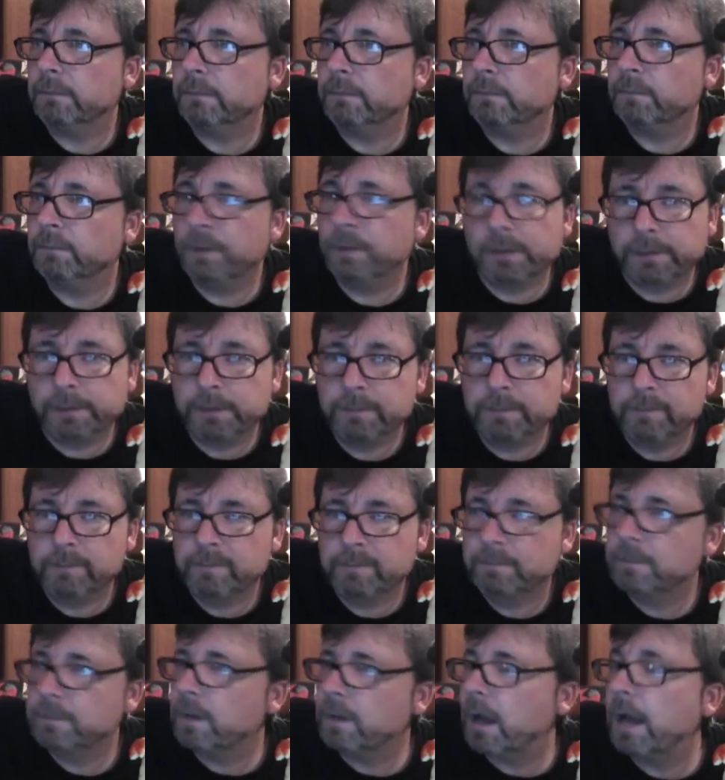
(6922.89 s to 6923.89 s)
Really.
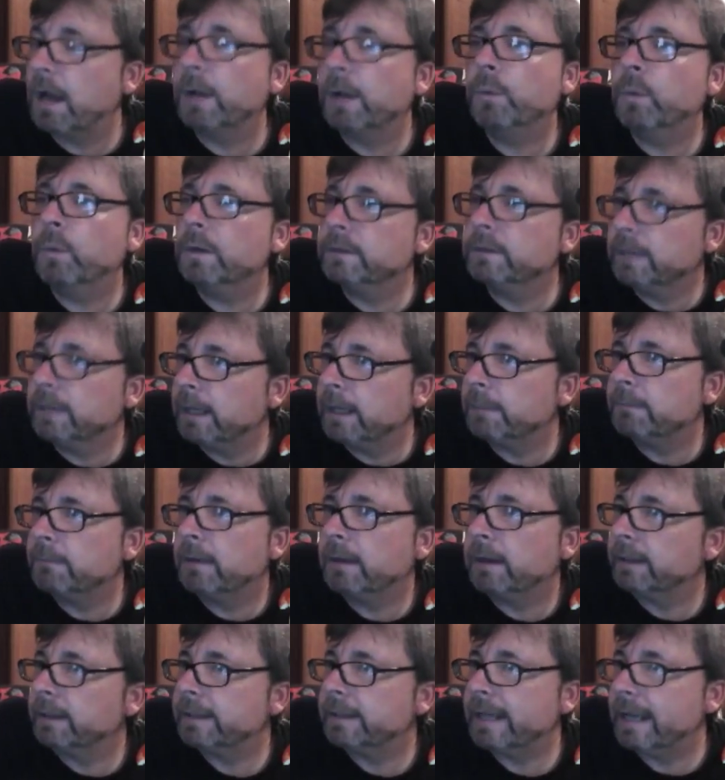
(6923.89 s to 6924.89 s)
I would not
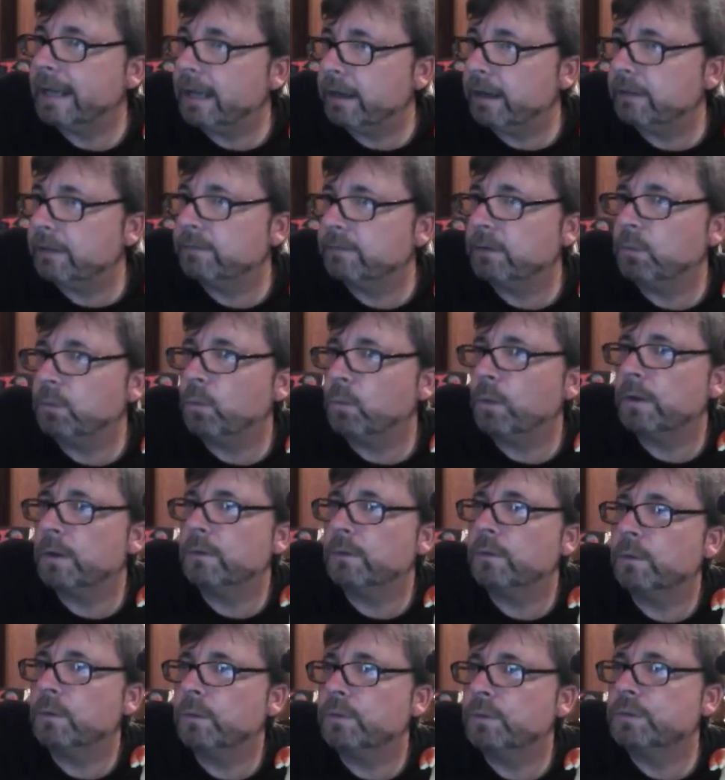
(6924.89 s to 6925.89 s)
mind having one
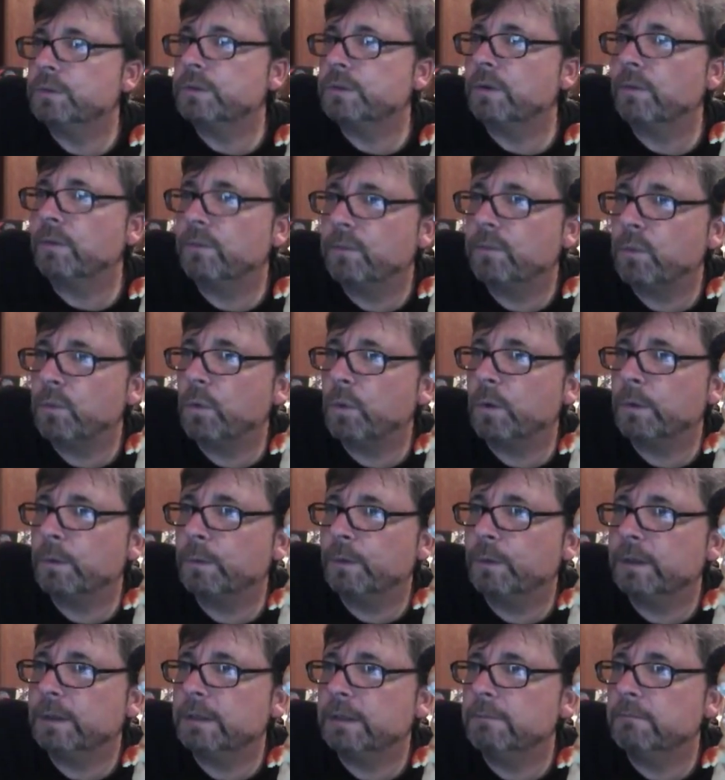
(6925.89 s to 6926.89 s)
of those for
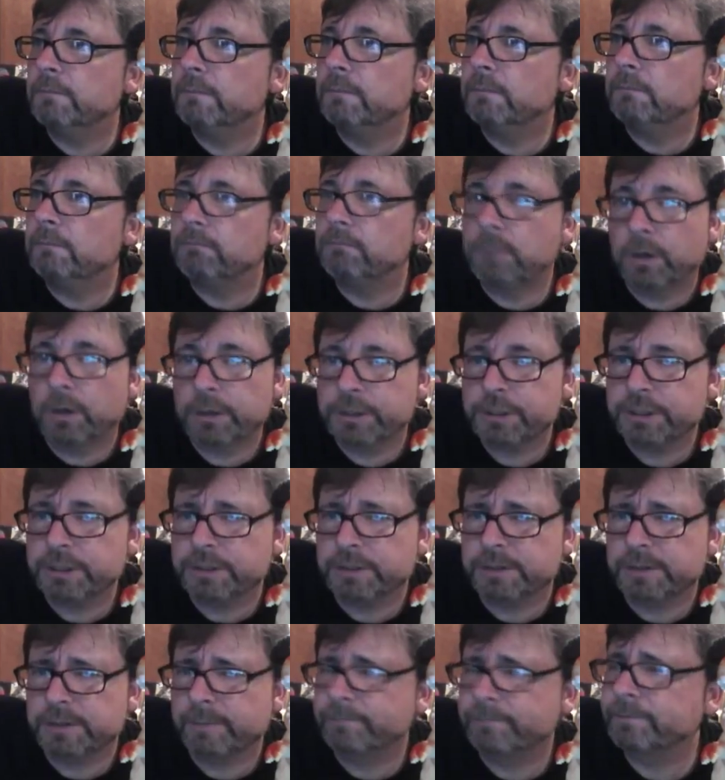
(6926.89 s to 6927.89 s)
the
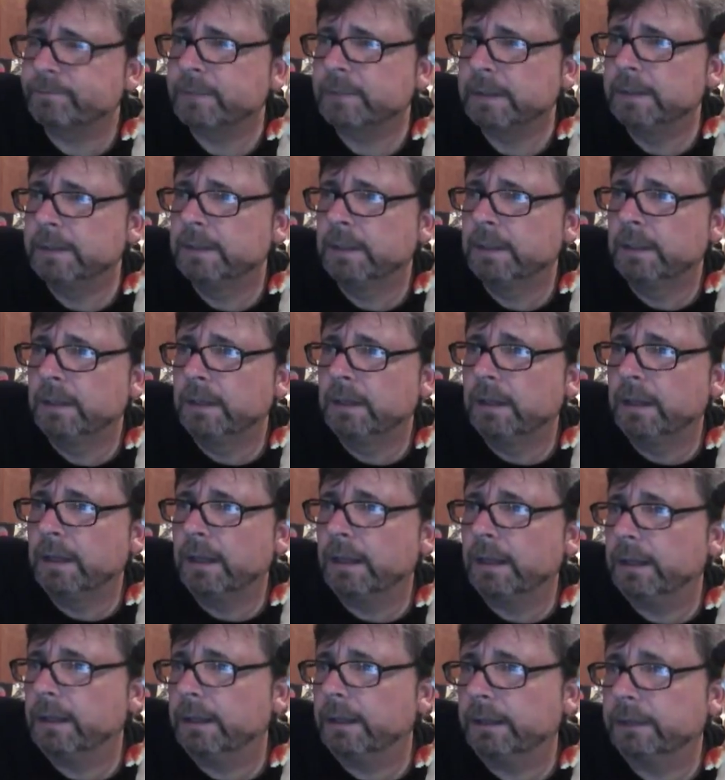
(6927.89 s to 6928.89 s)
marshes.
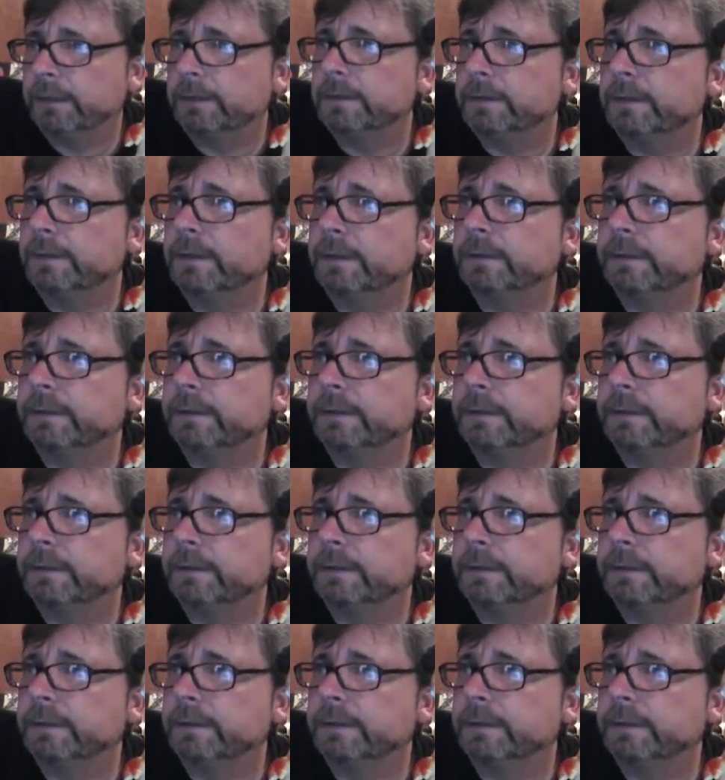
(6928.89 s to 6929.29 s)
And